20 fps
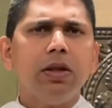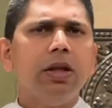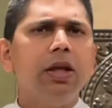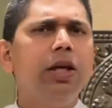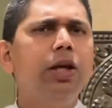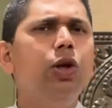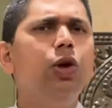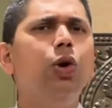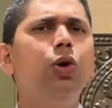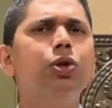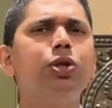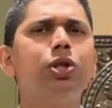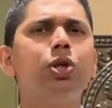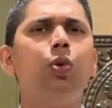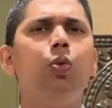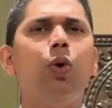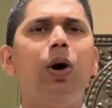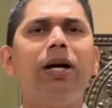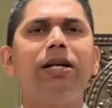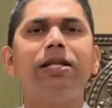He also
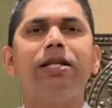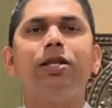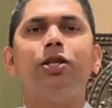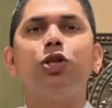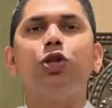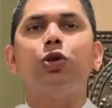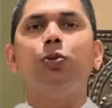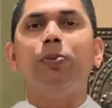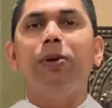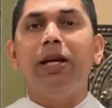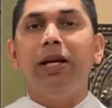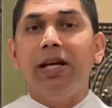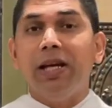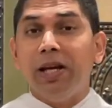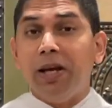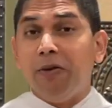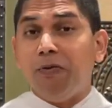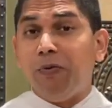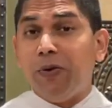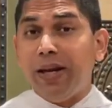wants us to be
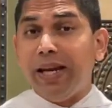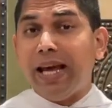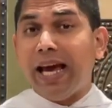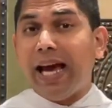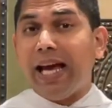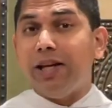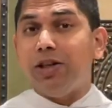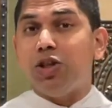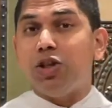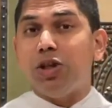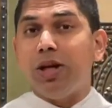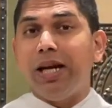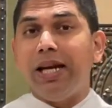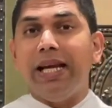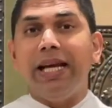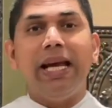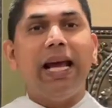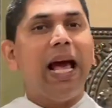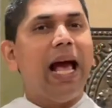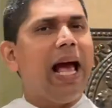
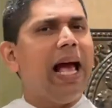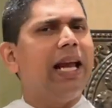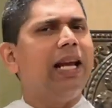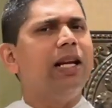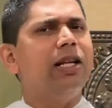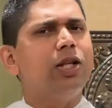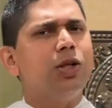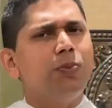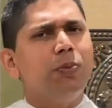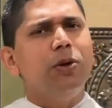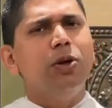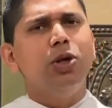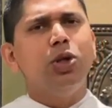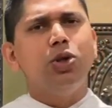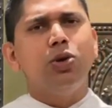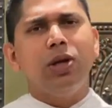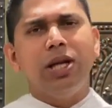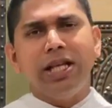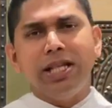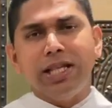financially and spiritually